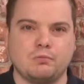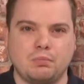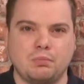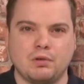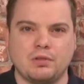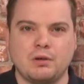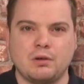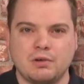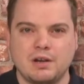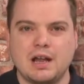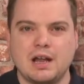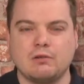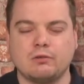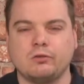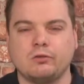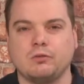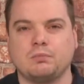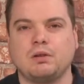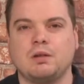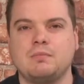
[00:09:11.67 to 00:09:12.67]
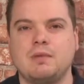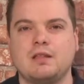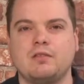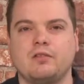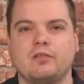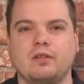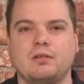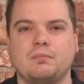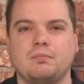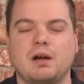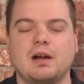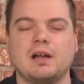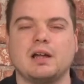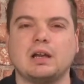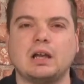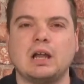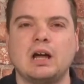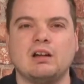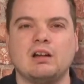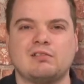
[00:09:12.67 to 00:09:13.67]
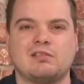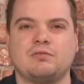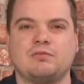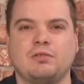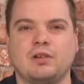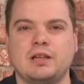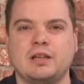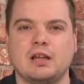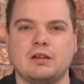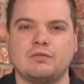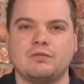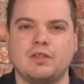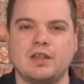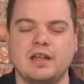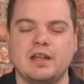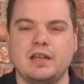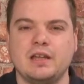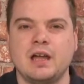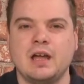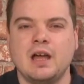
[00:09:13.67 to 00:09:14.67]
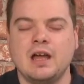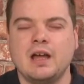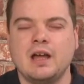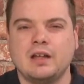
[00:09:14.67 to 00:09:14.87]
but they were now supplemented by a larger fleet of the